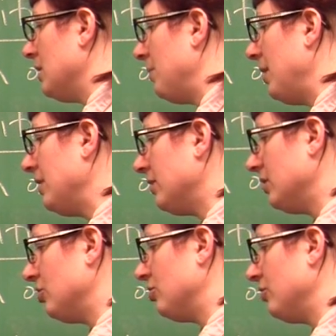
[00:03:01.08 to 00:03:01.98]
depends
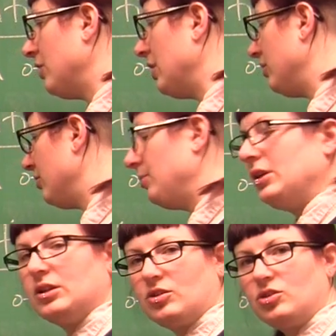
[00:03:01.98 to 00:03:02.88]
on the truth values of
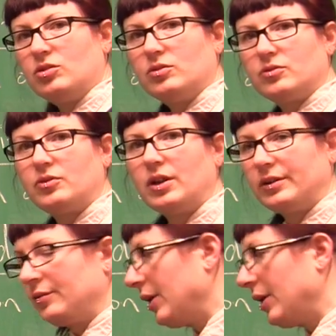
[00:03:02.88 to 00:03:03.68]
P and Q in the following